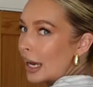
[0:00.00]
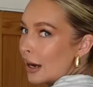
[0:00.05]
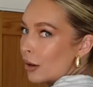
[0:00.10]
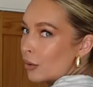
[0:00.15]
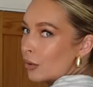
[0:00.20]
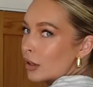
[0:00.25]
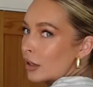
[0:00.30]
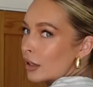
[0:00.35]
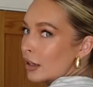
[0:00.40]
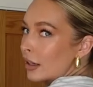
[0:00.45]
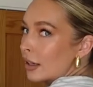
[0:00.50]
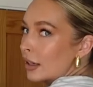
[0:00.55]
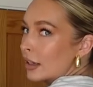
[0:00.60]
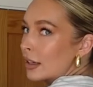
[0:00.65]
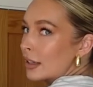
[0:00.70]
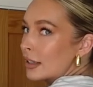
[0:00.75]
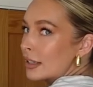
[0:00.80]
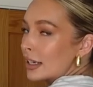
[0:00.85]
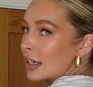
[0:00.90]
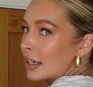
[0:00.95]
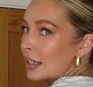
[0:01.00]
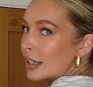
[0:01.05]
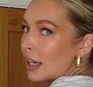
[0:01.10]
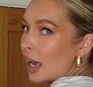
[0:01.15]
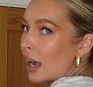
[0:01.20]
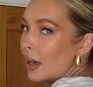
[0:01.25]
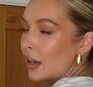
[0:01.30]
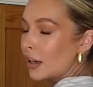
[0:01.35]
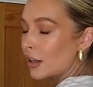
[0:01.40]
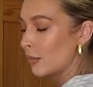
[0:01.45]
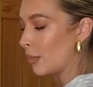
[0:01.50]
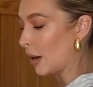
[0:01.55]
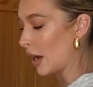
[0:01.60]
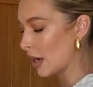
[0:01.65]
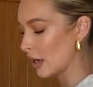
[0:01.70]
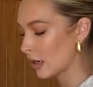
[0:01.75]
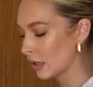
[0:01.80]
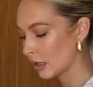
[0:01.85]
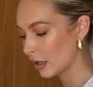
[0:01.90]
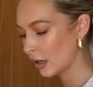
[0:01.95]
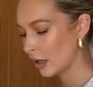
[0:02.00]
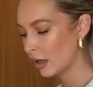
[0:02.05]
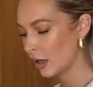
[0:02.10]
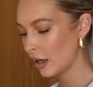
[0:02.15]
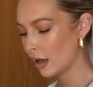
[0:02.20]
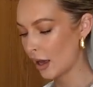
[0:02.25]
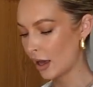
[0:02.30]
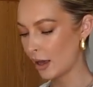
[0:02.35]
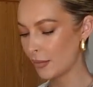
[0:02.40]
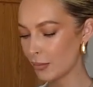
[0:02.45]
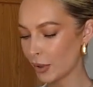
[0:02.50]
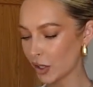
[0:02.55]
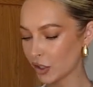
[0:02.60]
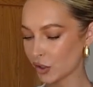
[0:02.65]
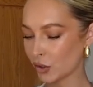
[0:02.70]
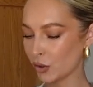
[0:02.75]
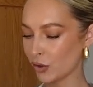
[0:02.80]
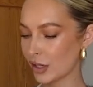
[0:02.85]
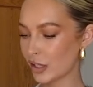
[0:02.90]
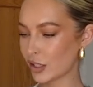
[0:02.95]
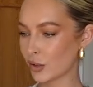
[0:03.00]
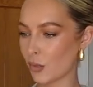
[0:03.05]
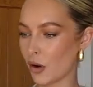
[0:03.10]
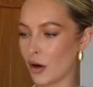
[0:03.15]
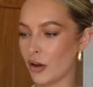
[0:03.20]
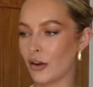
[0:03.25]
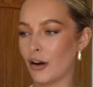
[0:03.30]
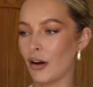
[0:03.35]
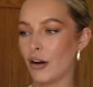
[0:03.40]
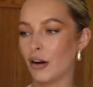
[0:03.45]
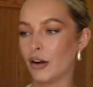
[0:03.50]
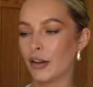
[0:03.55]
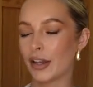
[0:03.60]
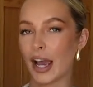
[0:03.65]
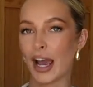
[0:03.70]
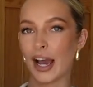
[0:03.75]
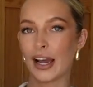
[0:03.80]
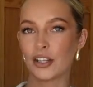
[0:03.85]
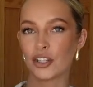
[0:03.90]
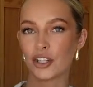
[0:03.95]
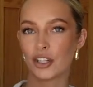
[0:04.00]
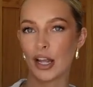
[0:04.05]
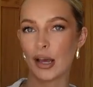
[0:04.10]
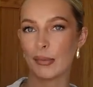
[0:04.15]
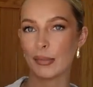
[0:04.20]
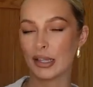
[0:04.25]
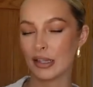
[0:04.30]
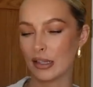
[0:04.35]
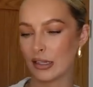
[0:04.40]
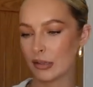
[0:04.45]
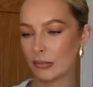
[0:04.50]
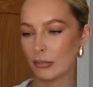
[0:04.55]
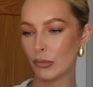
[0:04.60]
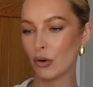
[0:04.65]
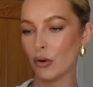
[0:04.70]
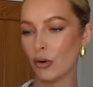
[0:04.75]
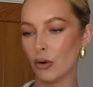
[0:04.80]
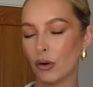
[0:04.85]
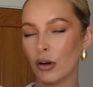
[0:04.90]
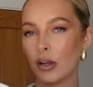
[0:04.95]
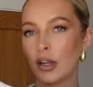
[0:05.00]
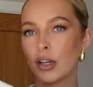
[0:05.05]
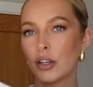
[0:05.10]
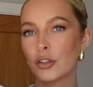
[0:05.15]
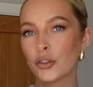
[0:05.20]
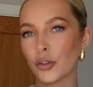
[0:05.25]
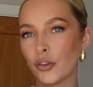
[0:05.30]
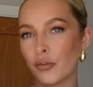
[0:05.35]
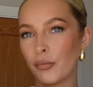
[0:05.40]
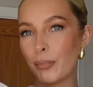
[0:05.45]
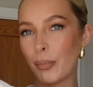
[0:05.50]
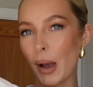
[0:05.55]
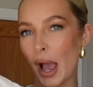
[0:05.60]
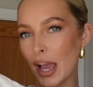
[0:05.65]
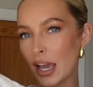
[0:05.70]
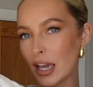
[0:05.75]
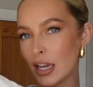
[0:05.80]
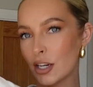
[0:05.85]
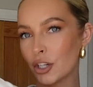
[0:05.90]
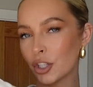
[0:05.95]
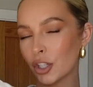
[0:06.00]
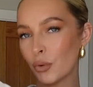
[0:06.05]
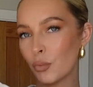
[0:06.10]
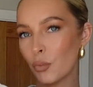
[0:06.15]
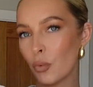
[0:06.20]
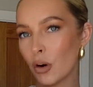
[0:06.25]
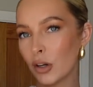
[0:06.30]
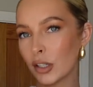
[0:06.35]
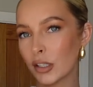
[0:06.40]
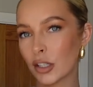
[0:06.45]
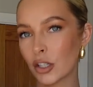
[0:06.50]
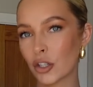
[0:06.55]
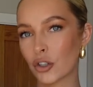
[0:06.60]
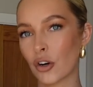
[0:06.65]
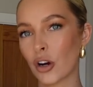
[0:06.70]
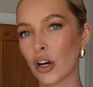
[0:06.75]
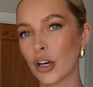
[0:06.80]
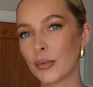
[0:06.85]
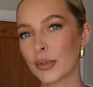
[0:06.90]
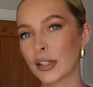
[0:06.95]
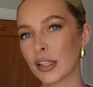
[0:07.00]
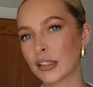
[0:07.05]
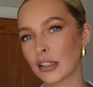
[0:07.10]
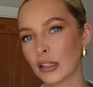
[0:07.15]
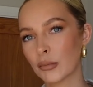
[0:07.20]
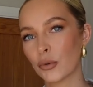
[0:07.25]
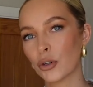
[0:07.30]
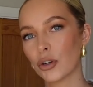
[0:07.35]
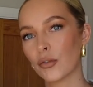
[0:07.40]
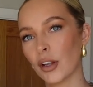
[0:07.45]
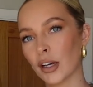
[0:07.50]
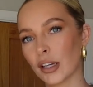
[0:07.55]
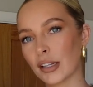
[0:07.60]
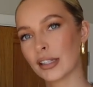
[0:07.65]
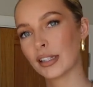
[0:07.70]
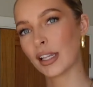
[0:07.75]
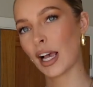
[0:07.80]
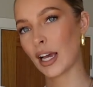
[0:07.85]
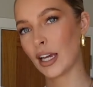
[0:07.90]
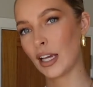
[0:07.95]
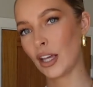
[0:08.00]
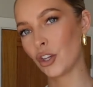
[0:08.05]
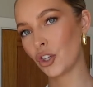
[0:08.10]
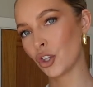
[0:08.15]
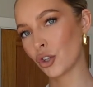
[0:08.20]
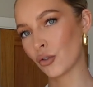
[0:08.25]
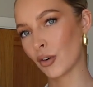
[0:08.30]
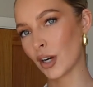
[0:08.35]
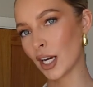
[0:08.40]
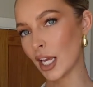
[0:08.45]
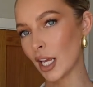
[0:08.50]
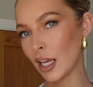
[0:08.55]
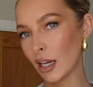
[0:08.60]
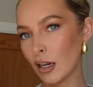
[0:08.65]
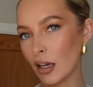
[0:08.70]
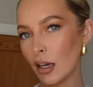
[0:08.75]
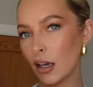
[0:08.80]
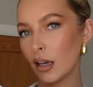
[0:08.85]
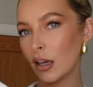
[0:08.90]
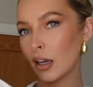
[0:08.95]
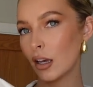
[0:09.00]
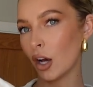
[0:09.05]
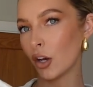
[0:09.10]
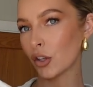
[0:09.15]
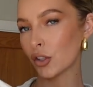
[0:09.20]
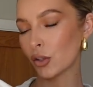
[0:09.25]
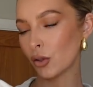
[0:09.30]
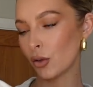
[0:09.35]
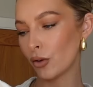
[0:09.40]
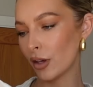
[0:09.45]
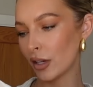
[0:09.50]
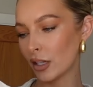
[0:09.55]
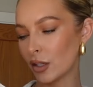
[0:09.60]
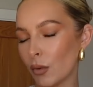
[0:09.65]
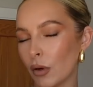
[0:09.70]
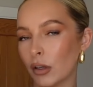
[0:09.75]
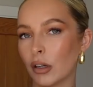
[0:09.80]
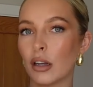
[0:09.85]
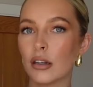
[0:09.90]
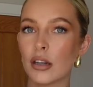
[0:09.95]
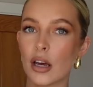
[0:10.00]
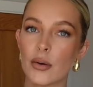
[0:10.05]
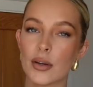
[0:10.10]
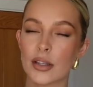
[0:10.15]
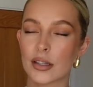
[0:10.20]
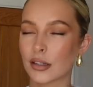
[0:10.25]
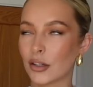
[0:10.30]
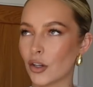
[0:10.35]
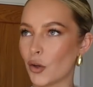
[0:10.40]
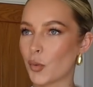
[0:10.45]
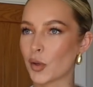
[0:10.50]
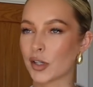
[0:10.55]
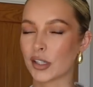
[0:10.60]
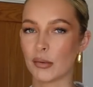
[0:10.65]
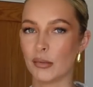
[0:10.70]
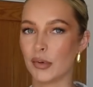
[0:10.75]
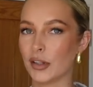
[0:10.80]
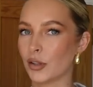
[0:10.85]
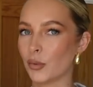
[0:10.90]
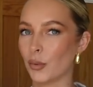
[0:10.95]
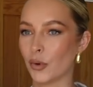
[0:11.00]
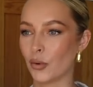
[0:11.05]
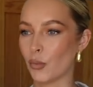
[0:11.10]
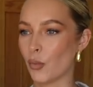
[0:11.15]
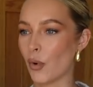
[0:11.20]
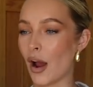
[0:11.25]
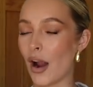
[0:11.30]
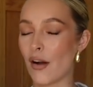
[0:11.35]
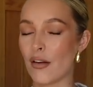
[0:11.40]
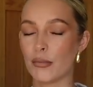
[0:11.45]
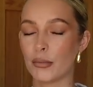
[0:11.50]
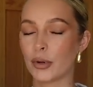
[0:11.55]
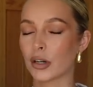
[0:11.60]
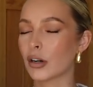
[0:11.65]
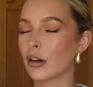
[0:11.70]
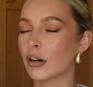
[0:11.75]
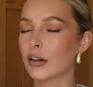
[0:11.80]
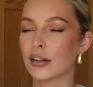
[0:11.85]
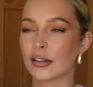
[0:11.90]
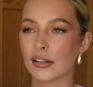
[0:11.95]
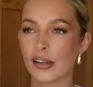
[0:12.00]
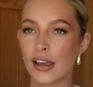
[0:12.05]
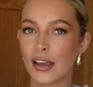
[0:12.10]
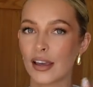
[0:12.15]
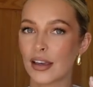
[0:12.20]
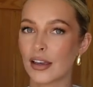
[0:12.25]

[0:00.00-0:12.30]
out detail at the back. But I saw this one on H&M in this more sort of beige and white stripe. So this is more of like a sage green. I saw this one, I know it's super similar to one I'm wearing, but guys,